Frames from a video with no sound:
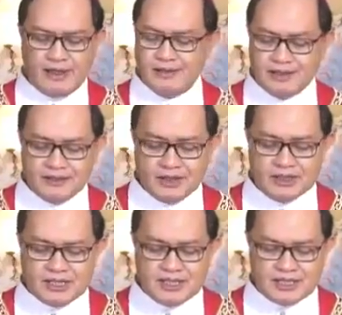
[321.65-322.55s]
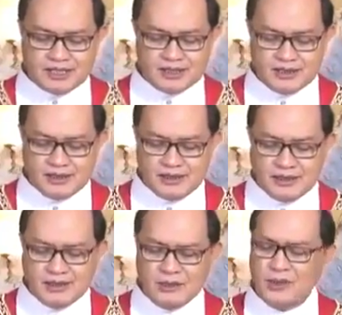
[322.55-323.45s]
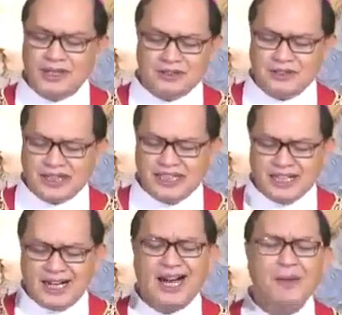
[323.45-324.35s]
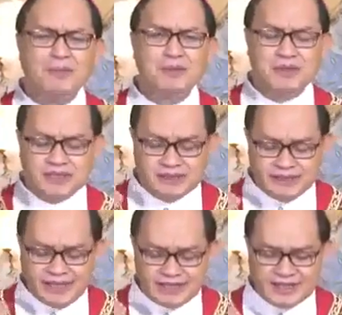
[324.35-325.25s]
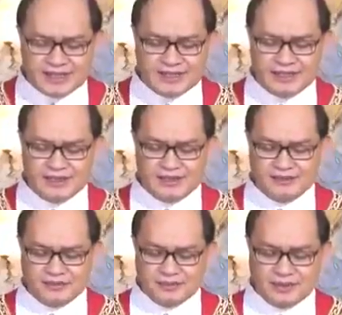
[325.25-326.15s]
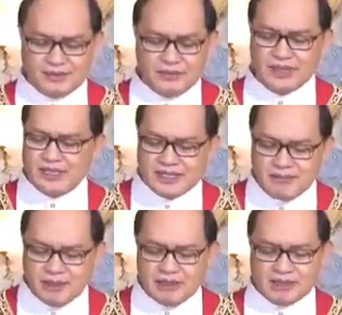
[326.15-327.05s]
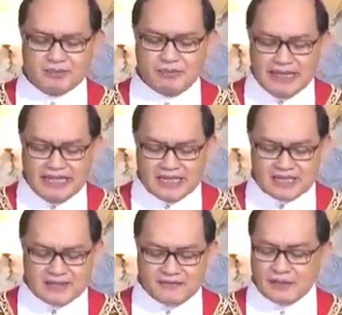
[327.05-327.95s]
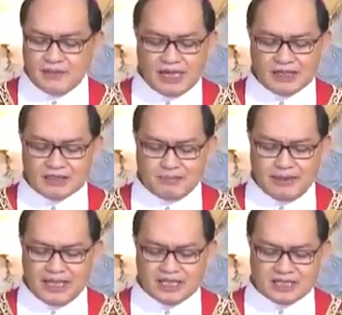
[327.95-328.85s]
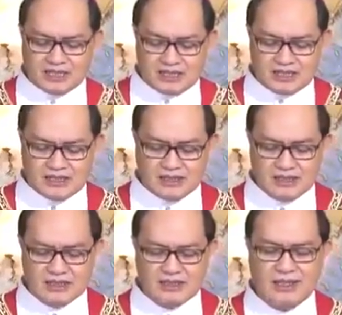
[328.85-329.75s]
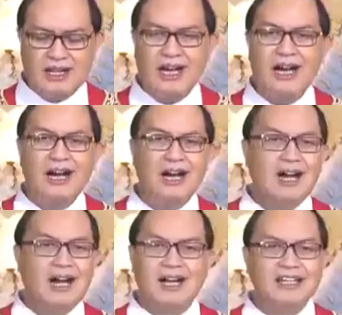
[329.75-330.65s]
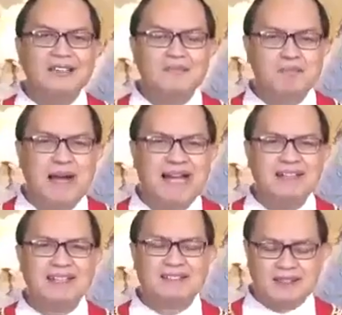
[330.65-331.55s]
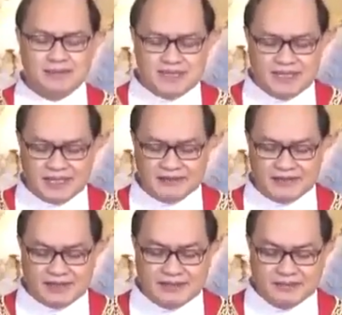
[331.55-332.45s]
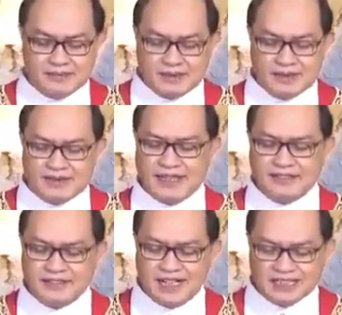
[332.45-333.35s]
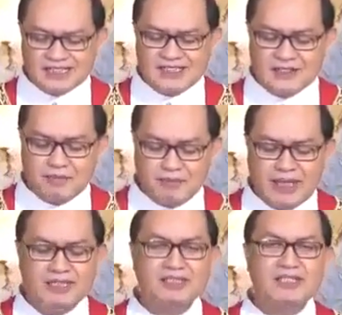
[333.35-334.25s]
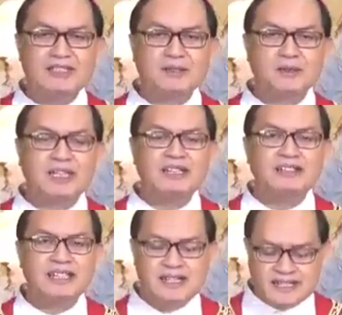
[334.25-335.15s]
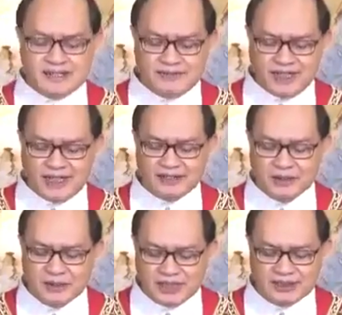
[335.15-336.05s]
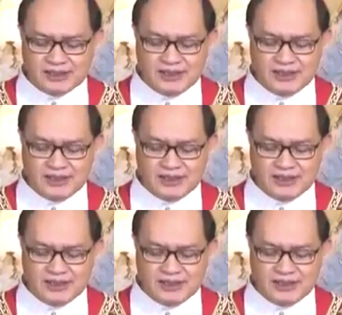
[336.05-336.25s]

And the nurses, who are already up to their necks with similar pleas from other patients, are in panic themselves. They rush their patients to the intensive care unit,